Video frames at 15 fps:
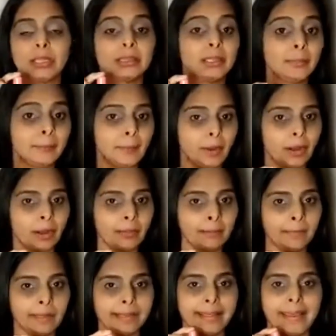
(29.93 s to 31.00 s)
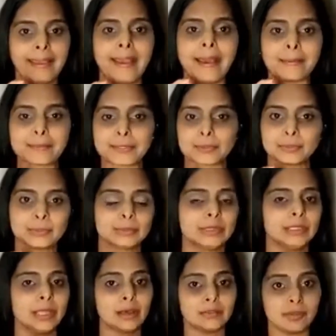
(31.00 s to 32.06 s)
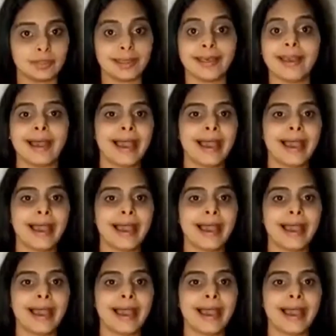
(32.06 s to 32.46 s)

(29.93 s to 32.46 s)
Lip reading: lip balm, and I absolutely love it.